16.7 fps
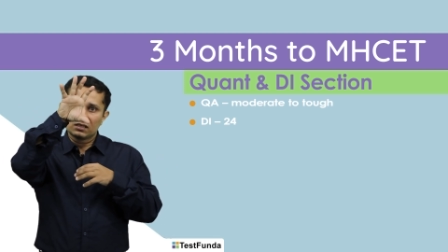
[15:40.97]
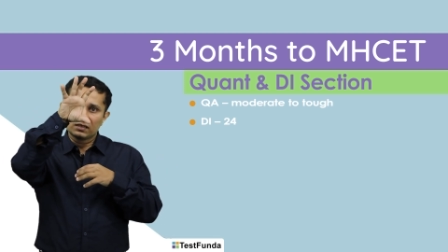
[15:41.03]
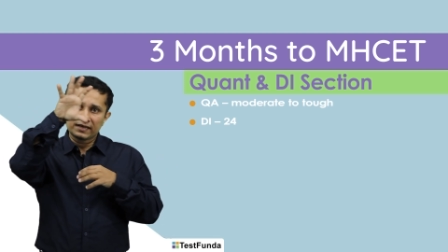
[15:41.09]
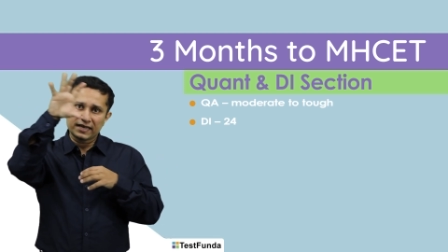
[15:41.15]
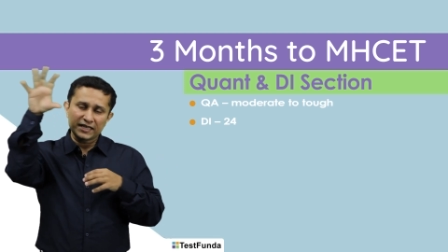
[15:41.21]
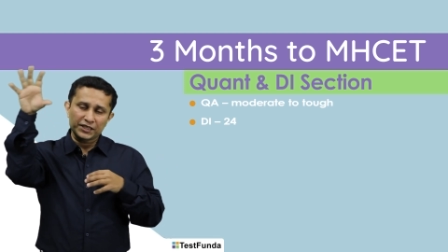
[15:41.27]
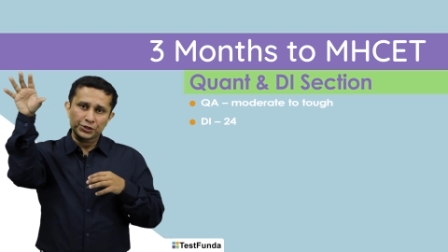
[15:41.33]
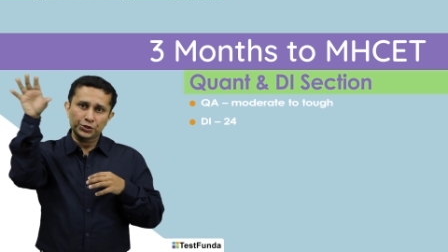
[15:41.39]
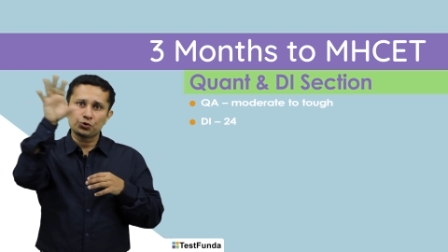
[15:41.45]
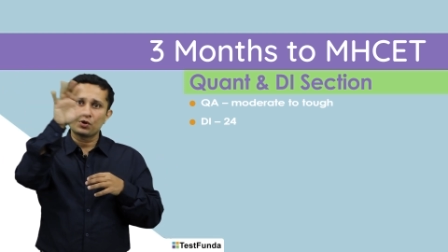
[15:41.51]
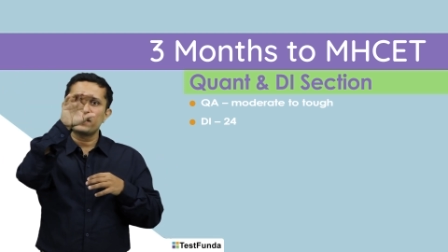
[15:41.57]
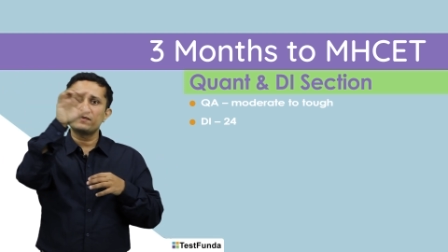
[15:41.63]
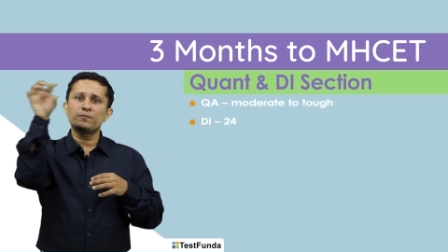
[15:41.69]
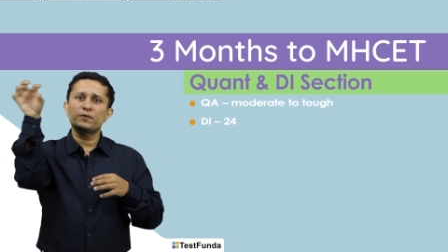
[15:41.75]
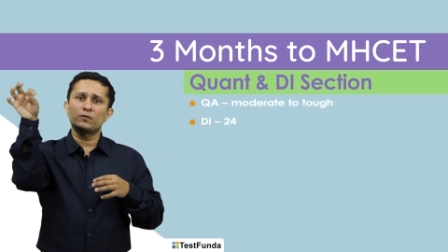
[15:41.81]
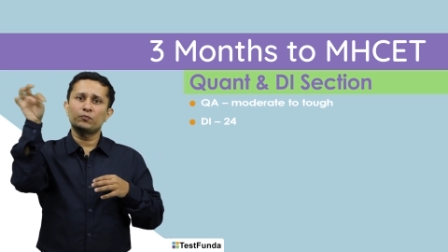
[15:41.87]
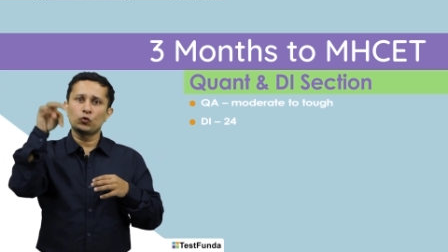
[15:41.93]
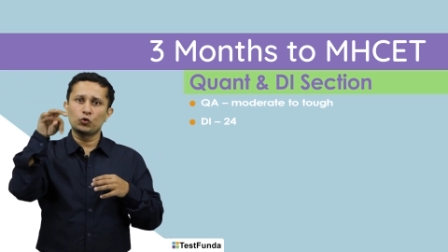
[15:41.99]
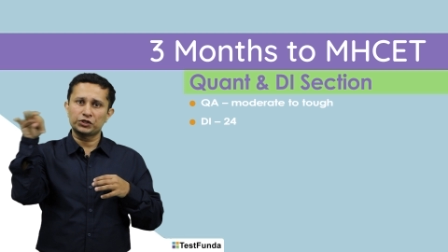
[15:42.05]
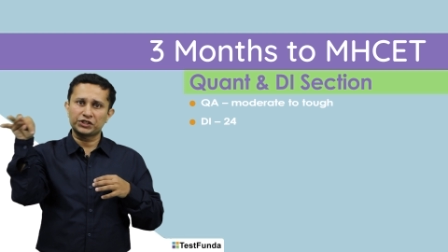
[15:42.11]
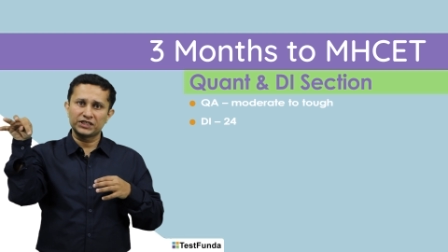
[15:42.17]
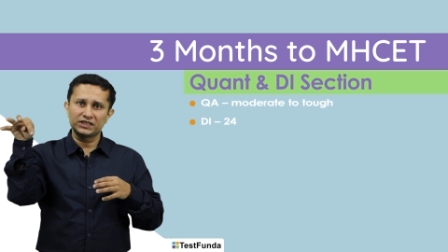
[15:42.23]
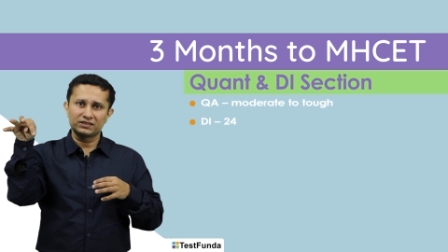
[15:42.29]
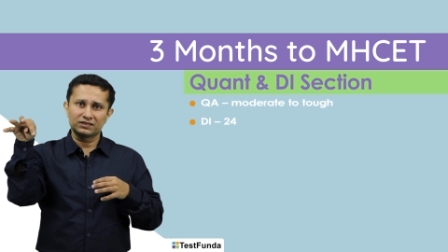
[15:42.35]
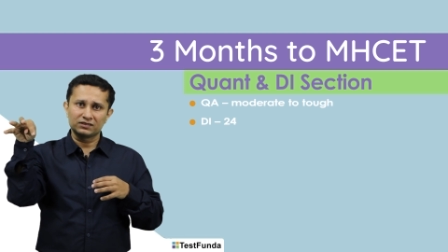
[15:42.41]
ratio and
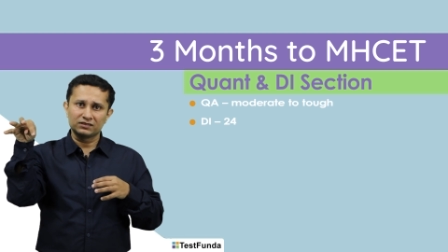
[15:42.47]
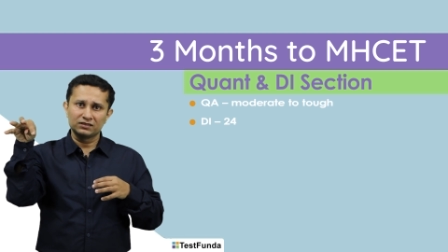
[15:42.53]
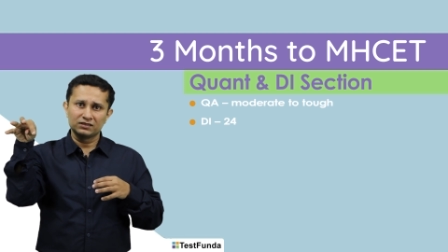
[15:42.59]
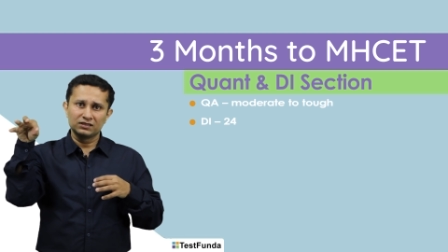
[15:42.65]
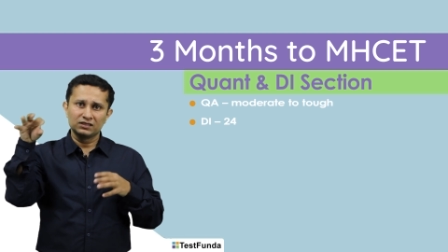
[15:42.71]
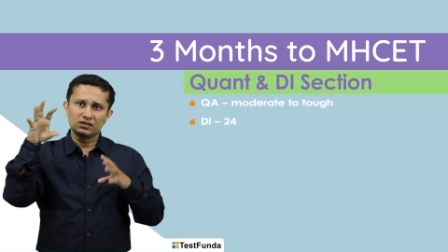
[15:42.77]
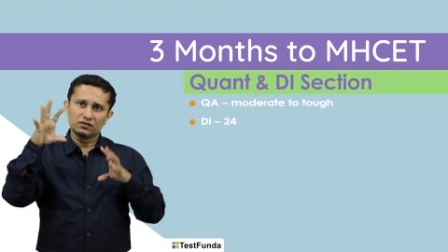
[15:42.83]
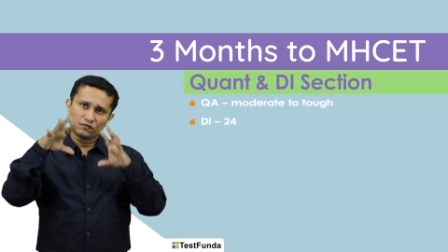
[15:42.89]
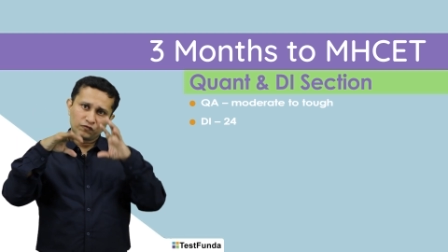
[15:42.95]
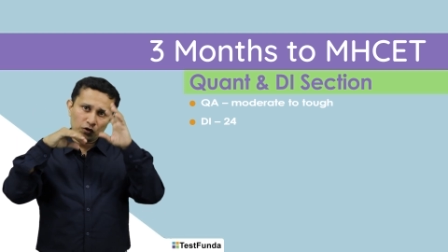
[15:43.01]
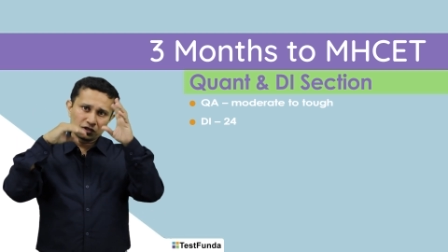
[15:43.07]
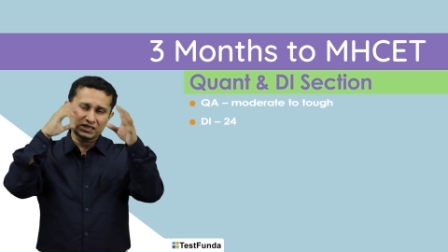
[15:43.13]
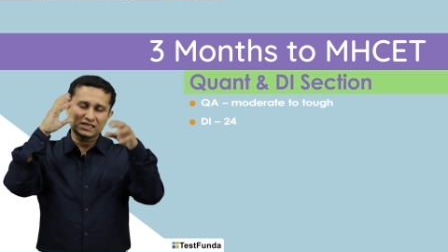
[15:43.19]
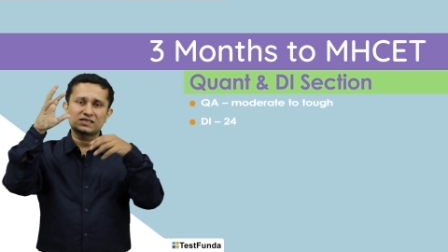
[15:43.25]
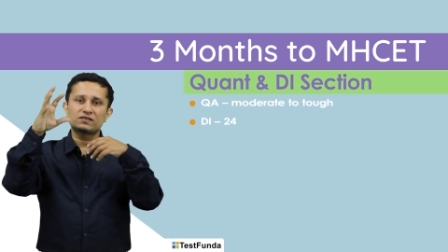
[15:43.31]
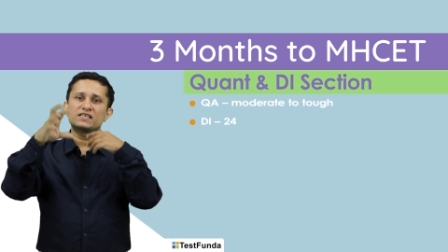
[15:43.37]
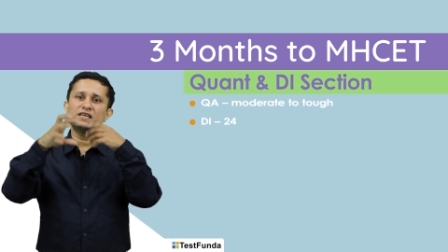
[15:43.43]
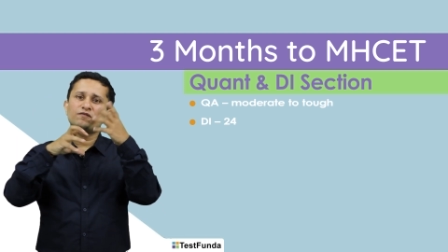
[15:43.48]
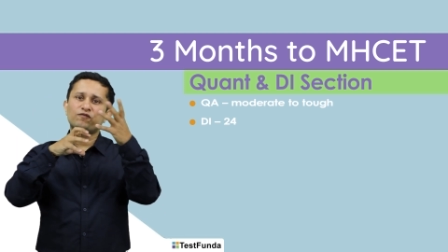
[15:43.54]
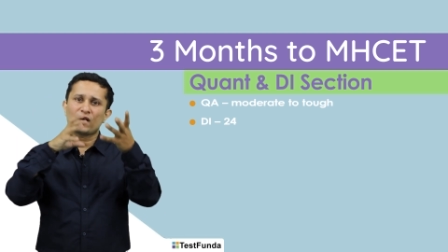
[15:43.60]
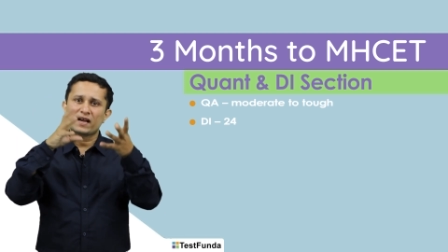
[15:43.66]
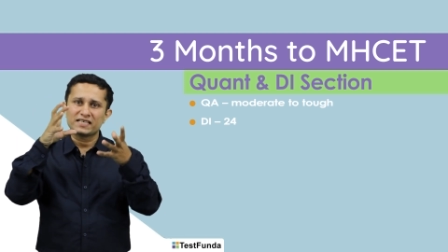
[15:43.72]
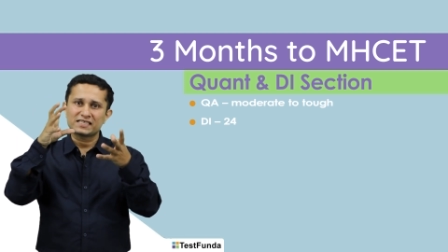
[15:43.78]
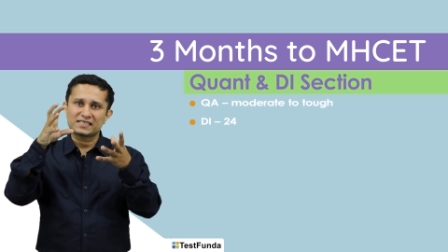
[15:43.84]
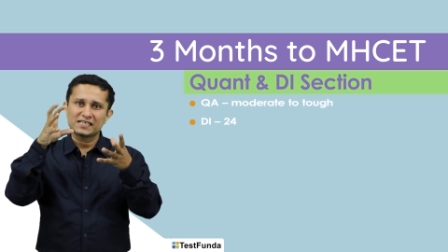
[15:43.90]
proportion for say
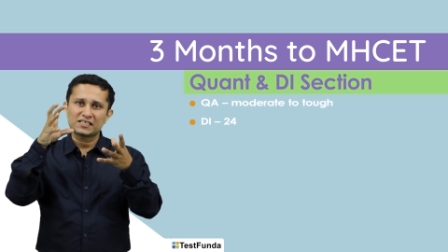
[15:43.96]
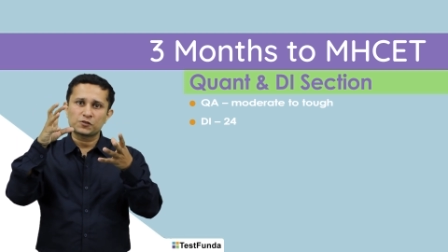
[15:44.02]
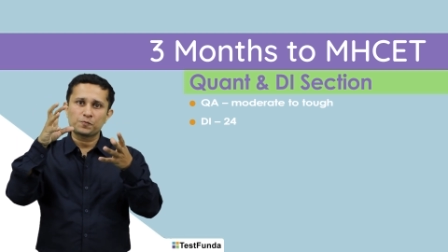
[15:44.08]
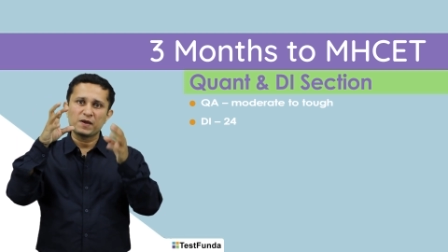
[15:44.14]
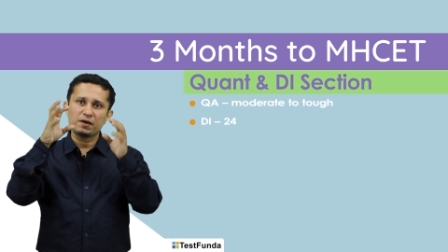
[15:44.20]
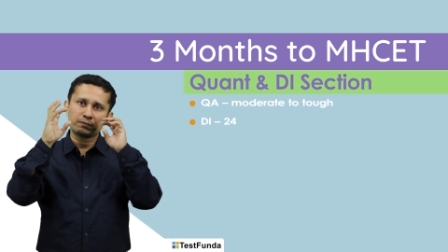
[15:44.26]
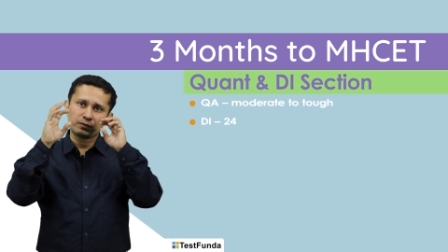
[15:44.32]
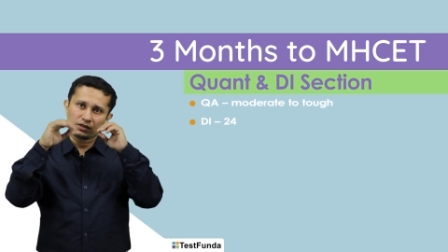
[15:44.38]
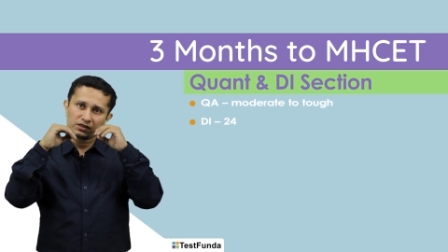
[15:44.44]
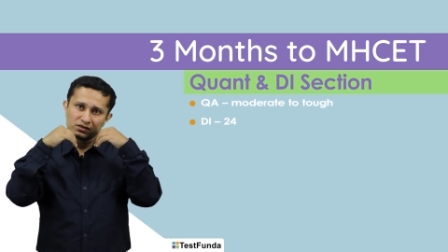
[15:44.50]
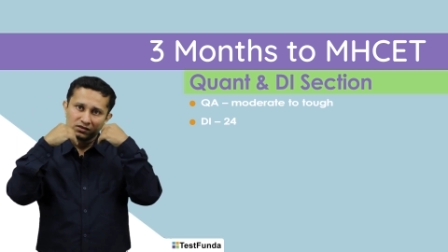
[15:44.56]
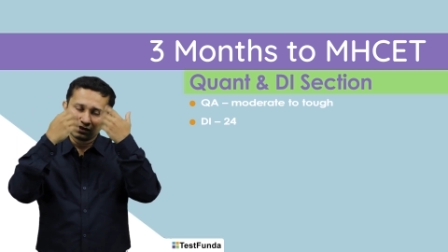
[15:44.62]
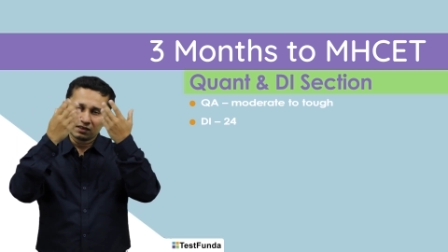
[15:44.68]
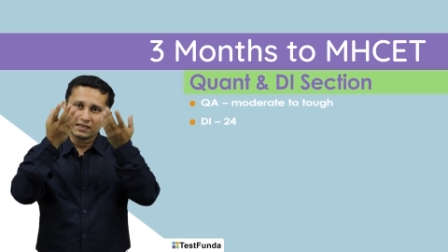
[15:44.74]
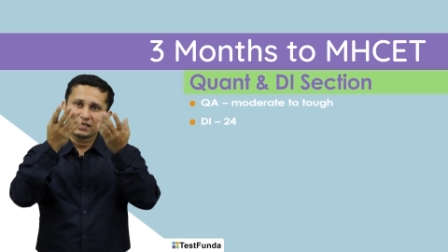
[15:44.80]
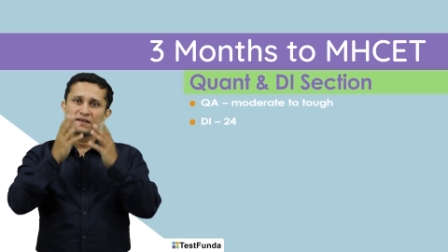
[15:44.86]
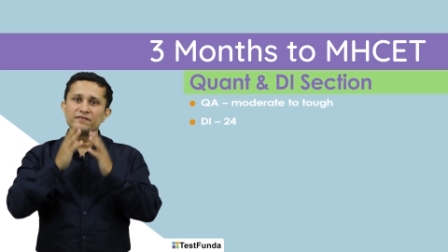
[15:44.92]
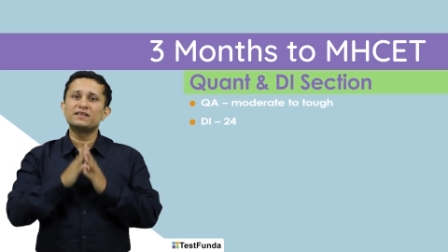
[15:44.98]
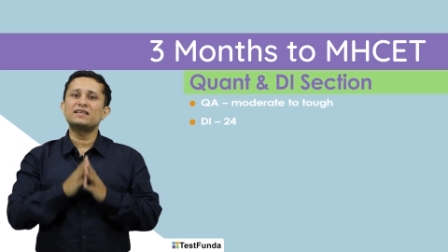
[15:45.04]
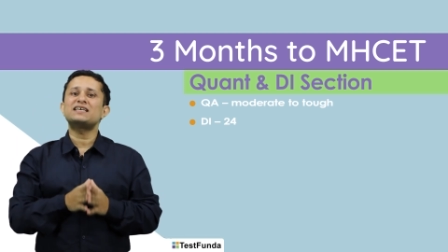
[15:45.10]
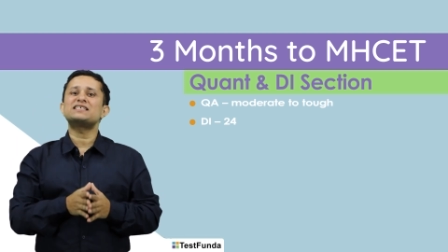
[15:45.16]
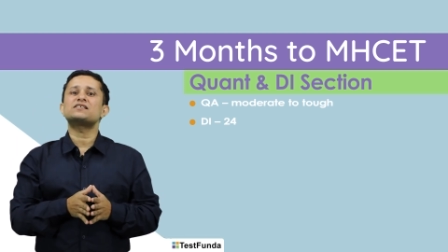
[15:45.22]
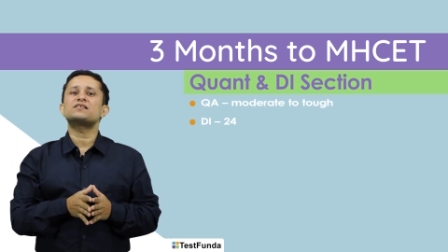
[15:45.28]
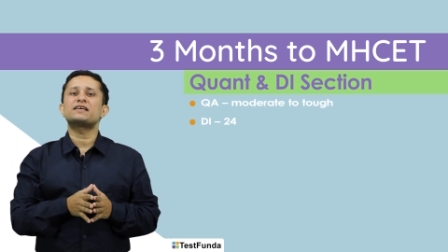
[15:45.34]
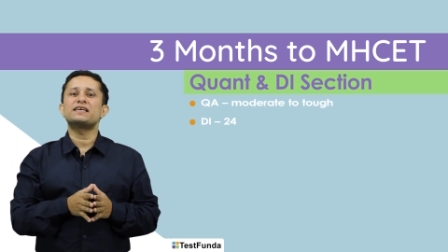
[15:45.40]
5-6 people given
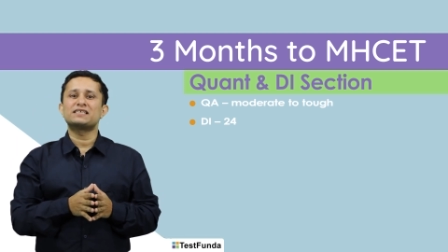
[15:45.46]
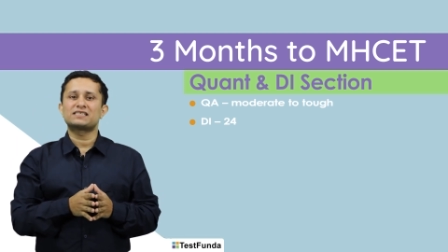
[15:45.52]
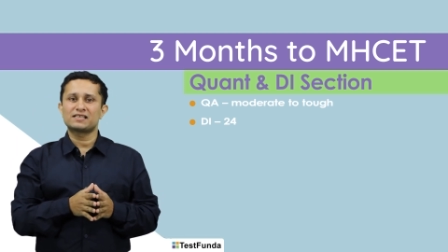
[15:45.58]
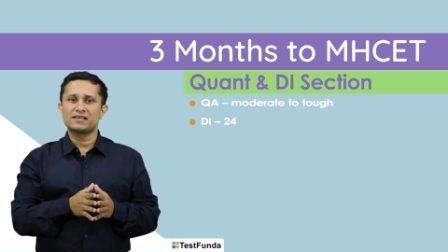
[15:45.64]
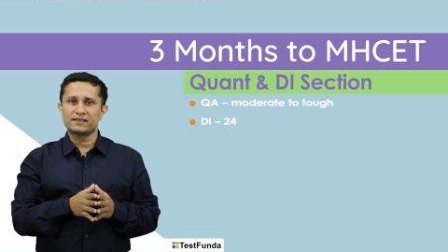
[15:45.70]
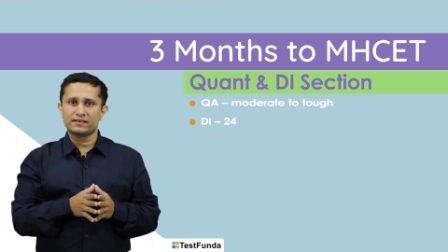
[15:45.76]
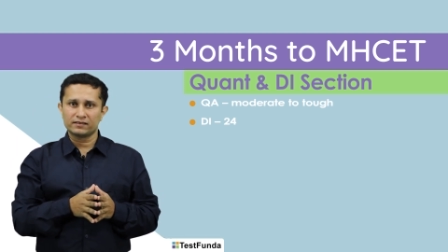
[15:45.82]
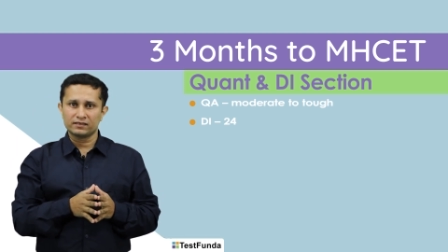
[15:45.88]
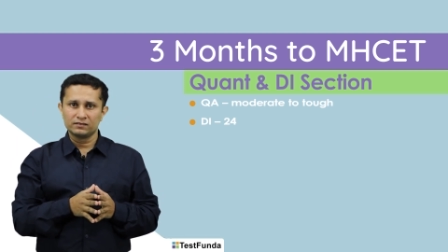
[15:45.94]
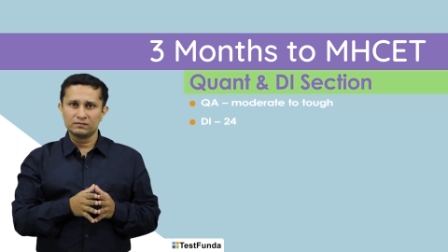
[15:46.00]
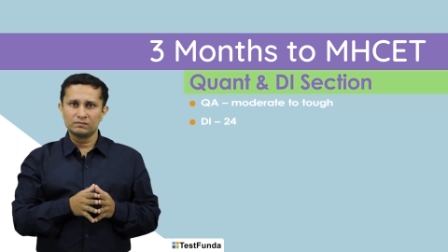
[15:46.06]
as a caselet.